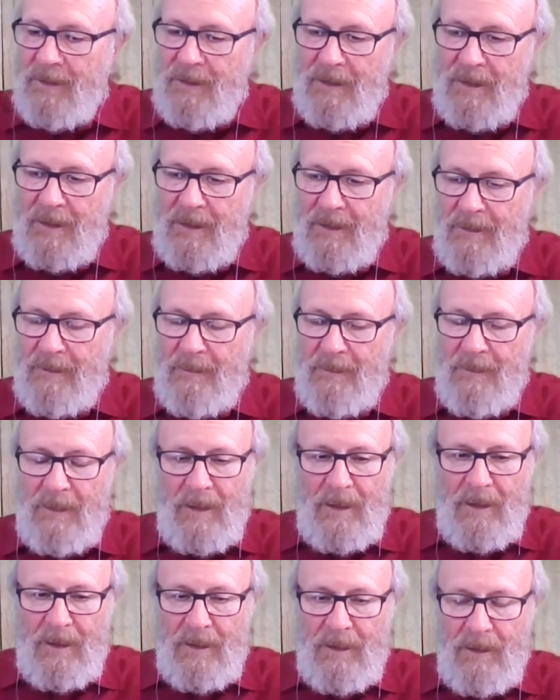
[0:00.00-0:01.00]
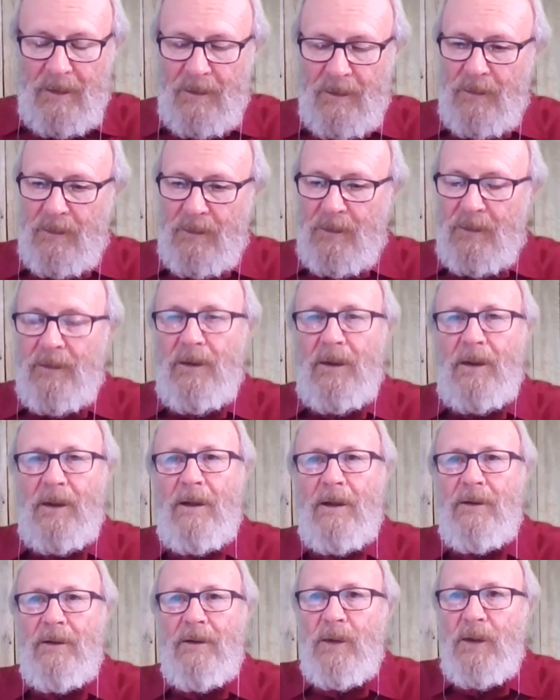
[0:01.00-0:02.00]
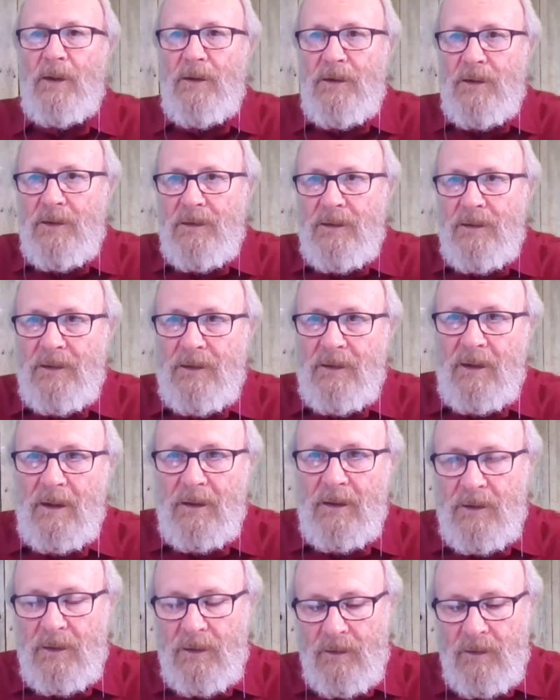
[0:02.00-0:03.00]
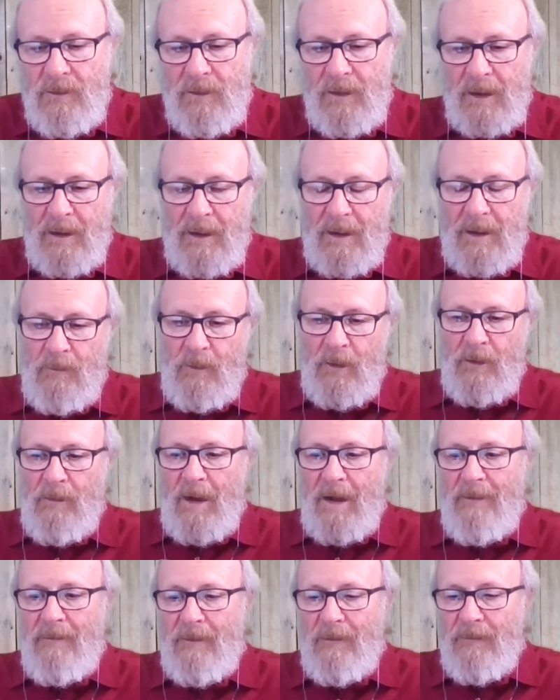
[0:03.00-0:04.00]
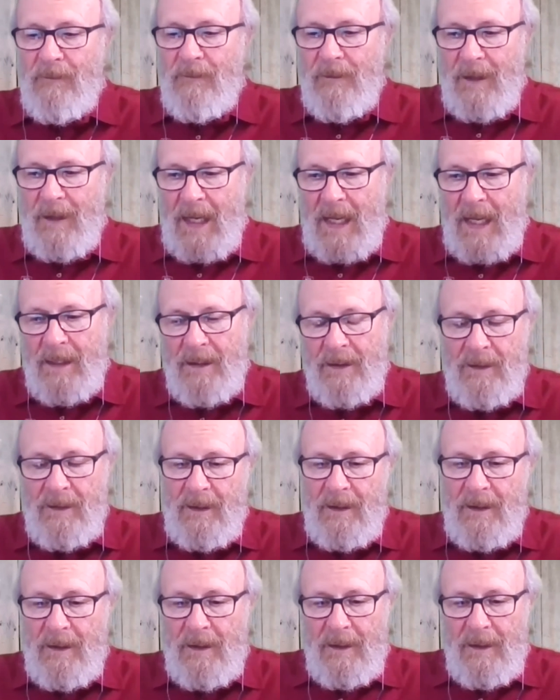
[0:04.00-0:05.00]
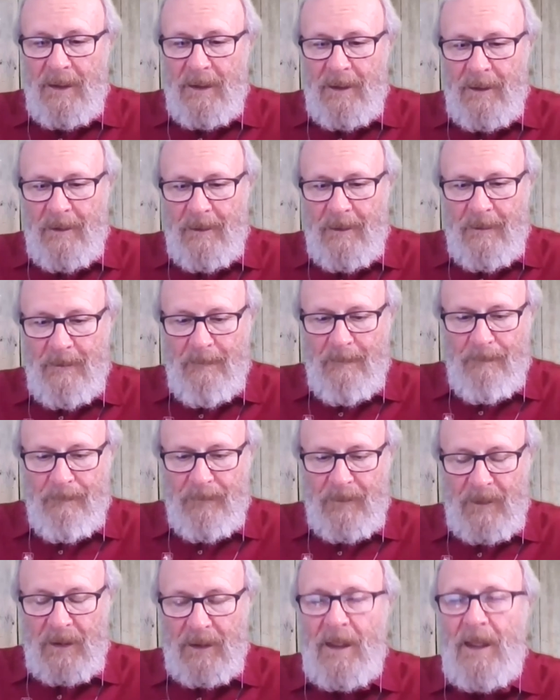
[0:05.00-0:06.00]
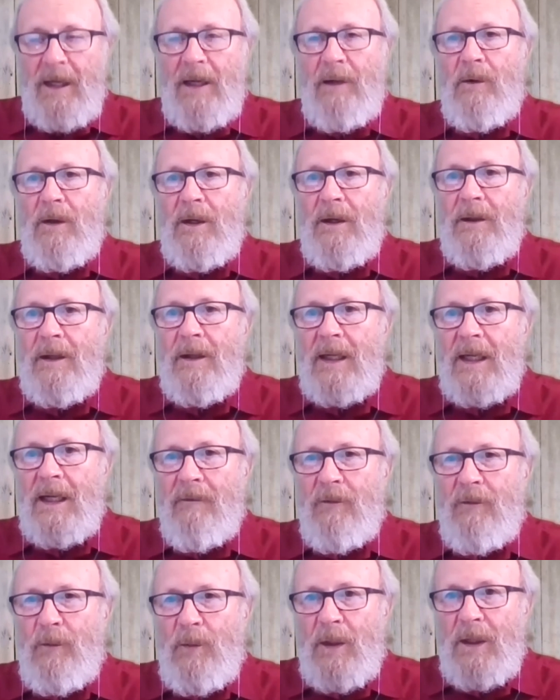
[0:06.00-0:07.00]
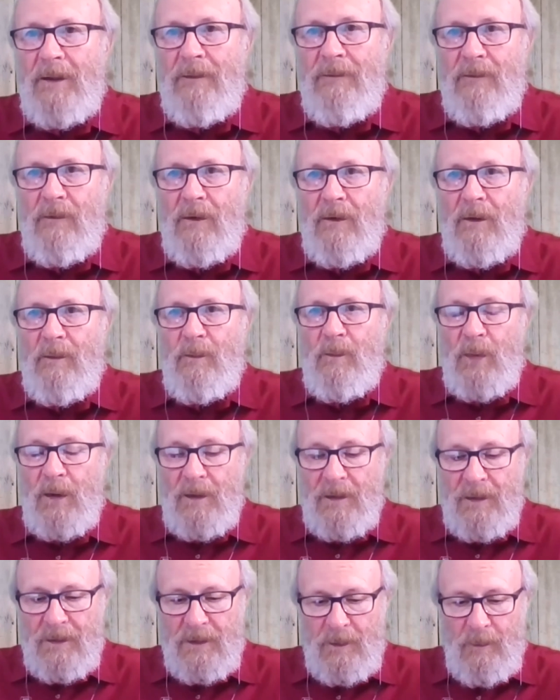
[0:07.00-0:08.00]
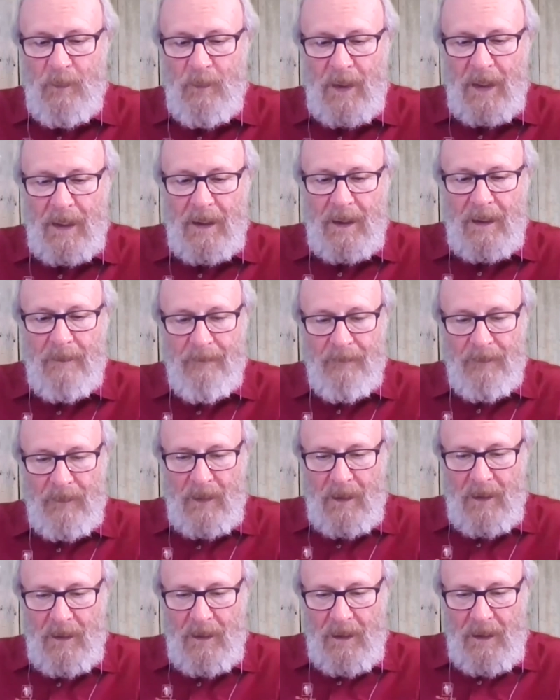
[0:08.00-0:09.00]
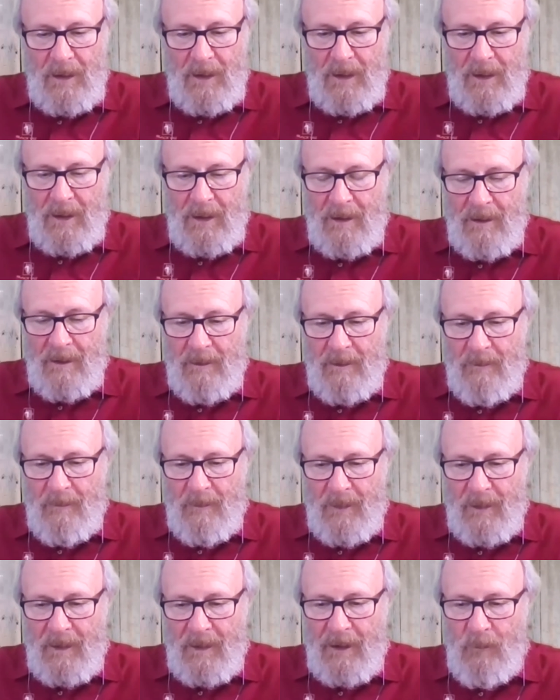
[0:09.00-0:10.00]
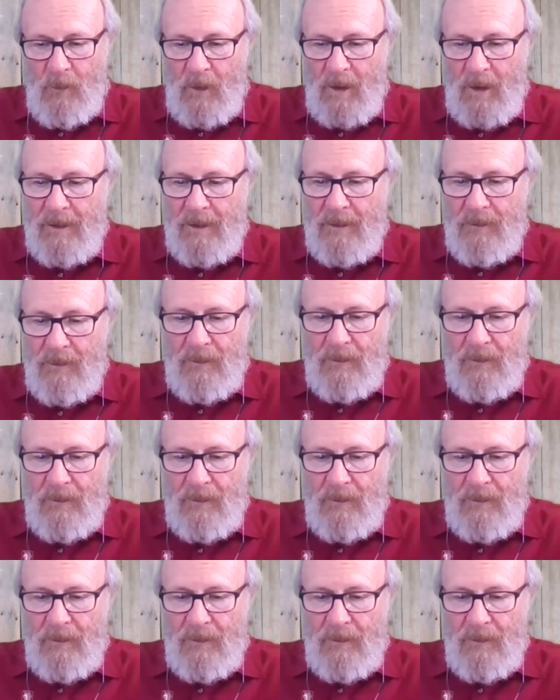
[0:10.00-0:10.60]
due to your contributions there too. Again, we're grateful for that. Again, I want to thank everybody for participating. I want to